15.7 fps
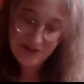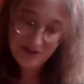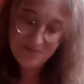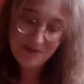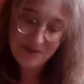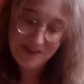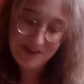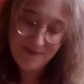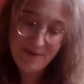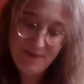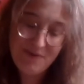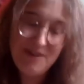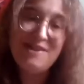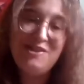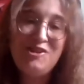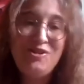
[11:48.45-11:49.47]
but some of
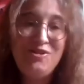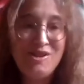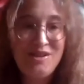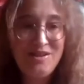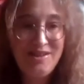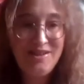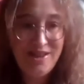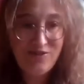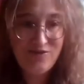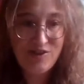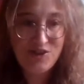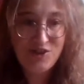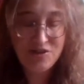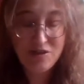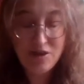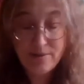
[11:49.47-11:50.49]
the issues in the
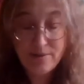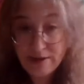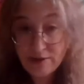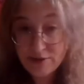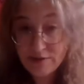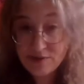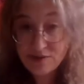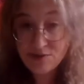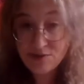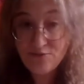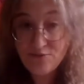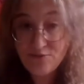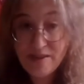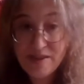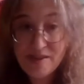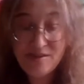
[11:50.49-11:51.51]
literature come out of sort of
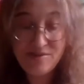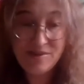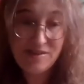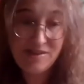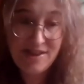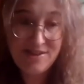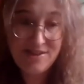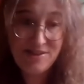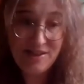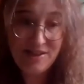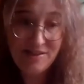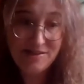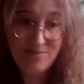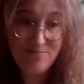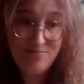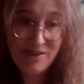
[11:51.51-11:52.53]

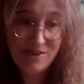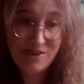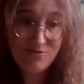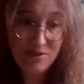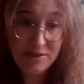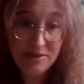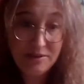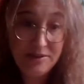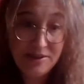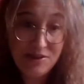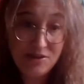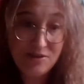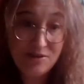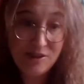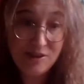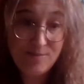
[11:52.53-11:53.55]
misunderstandings and
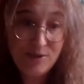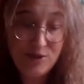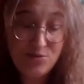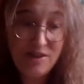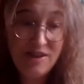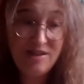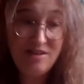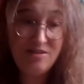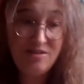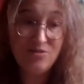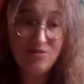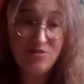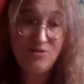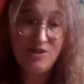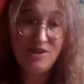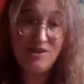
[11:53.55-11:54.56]
misrecognitions between
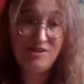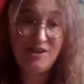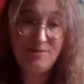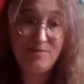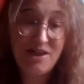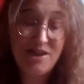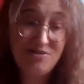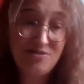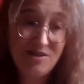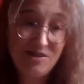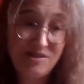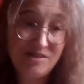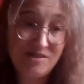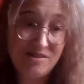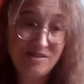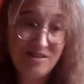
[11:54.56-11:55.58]
autistic
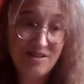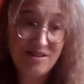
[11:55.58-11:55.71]
parents